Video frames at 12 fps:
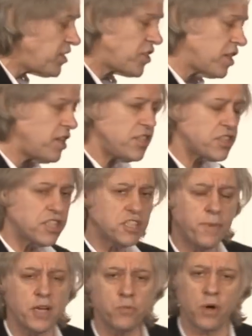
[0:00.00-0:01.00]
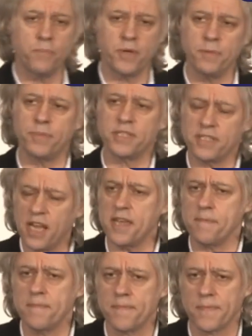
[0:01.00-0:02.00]
Yes, it is, despite what people
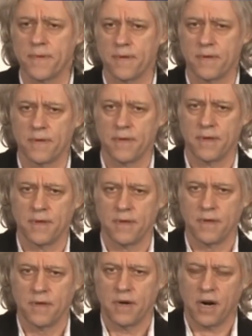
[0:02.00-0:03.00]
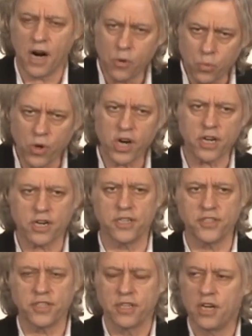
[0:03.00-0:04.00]
say. Our
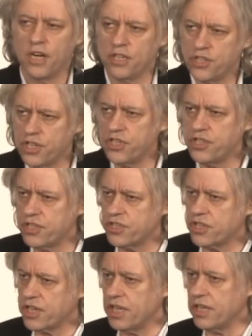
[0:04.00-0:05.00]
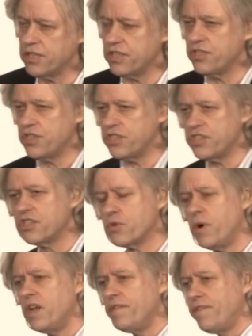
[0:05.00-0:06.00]
workers are just as skilled and just as
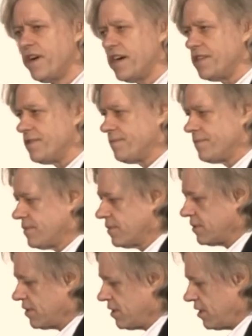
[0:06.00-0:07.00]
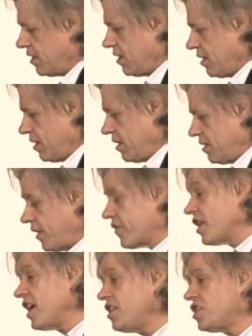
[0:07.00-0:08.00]
qualified. They've
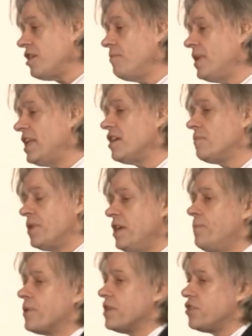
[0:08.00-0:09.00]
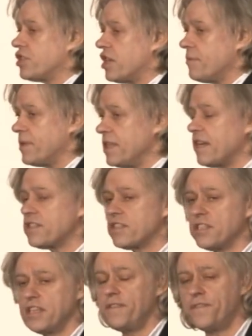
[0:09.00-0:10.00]
got 80 million people in Germany. That's
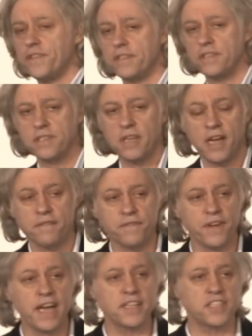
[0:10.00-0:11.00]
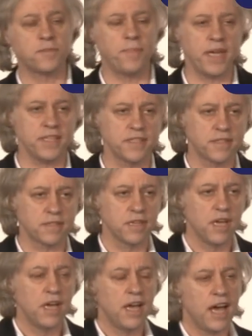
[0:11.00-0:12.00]
the difference. And vast space.
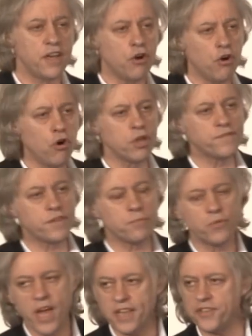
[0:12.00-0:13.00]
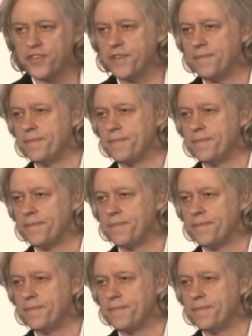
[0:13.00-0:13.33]
And all of them rent.